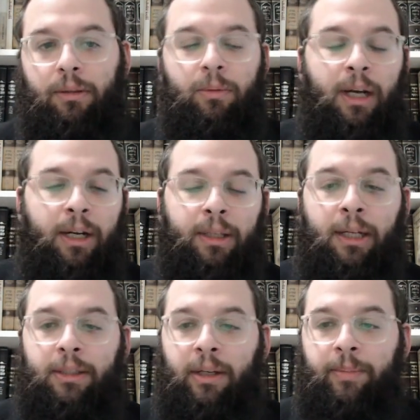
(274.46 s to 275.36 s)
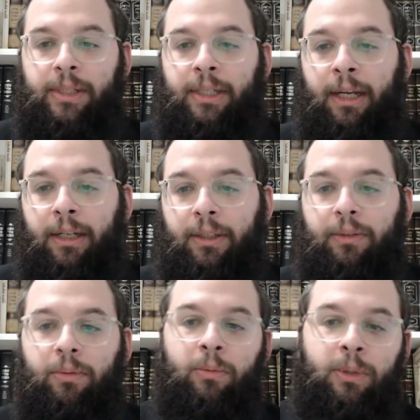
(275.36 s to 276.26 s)
How did the Alter Rebbe say it?
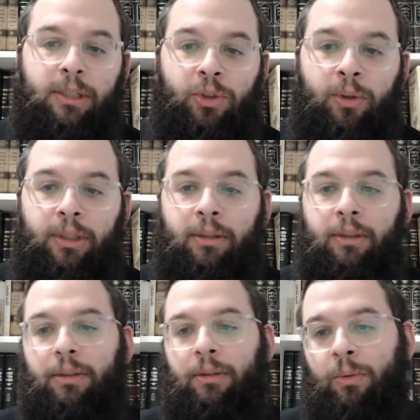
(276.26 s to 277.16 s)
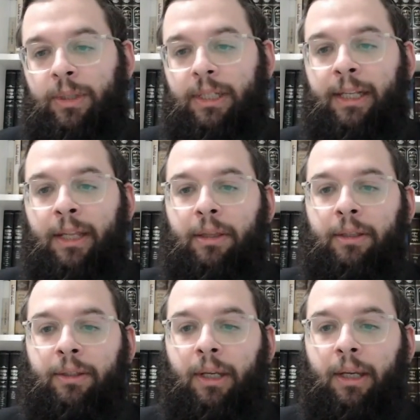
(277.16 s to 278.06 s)
Was it shortened or was it
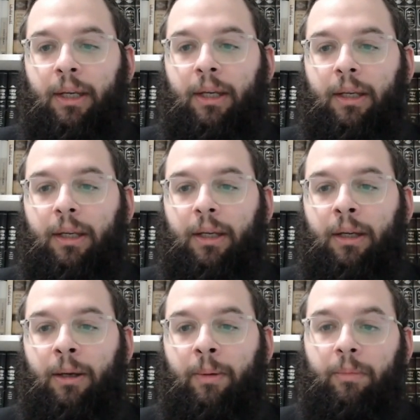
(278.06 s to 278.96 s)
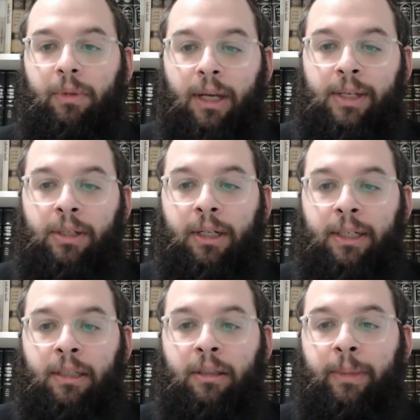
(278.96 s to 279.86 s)
lengthened? The Chazak
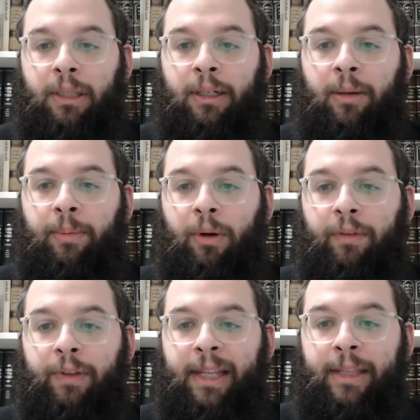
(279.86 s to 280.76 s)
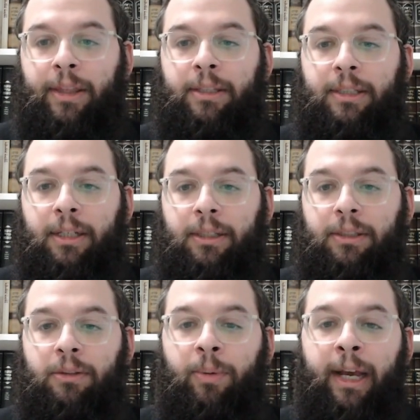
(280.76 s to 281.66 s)
is that the Mittel Rebbe often lengthens
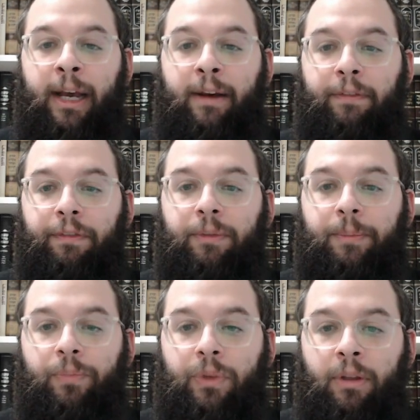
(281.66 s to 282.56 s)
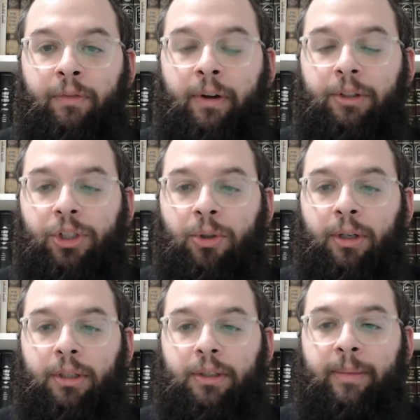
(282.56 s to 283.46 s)
things. So we have the very
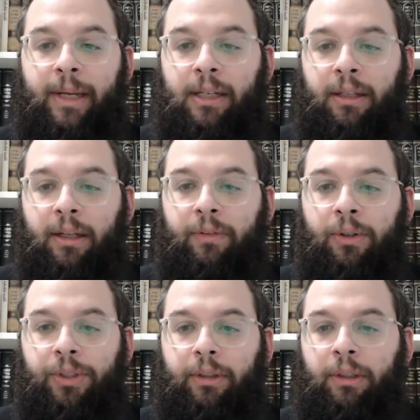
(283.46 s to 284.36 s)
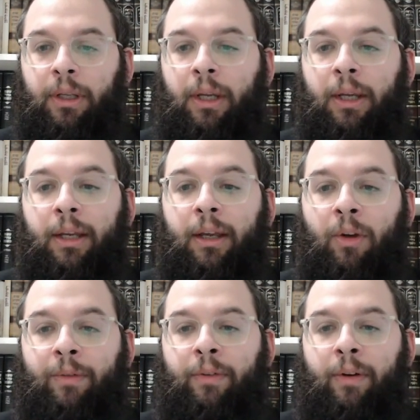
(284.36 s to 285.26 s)
short Tzemach Tzedek version, and
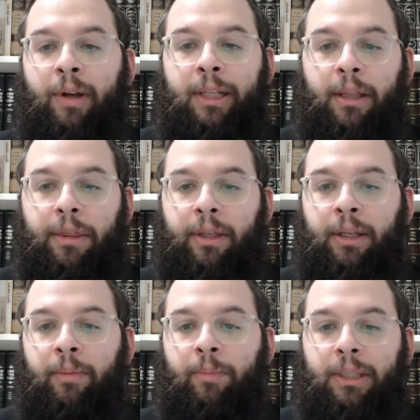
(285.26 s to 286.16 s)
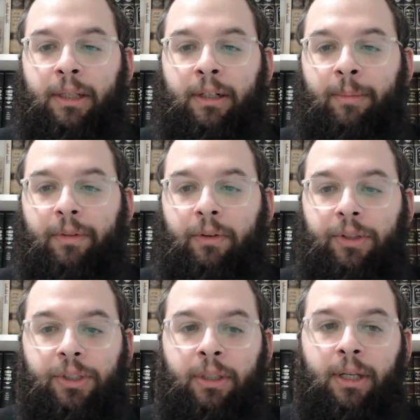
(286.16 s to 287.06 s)
we have a very lengthy Mittel Rebbe
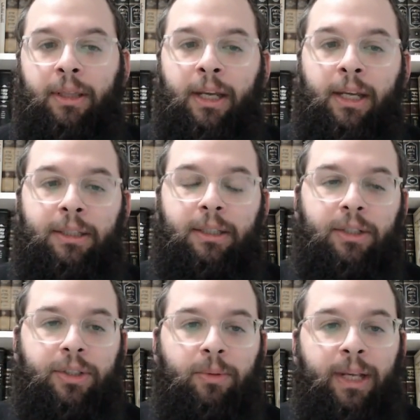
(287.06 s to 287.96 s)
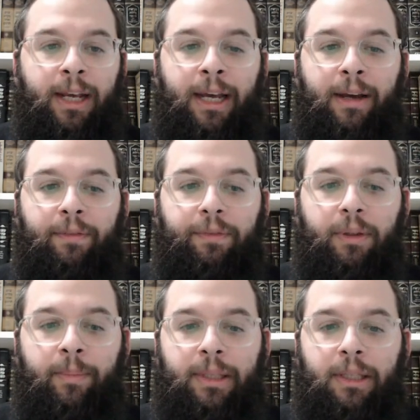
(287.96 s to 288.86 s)
version, and then in addition we have
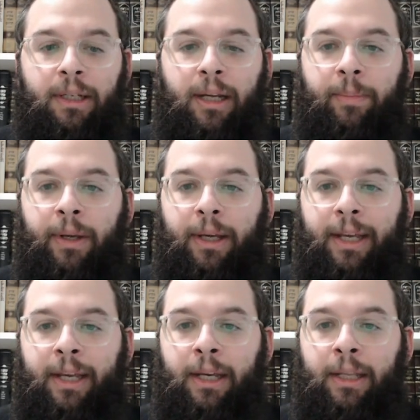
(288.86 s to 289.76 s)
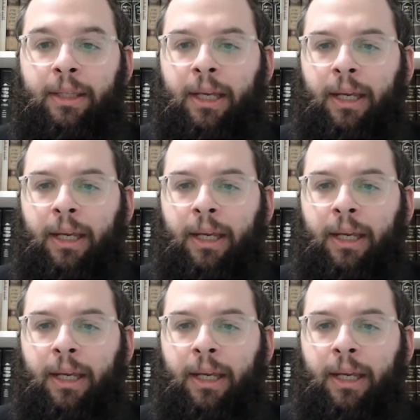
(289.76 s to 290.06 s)
the Mittel Rebbe in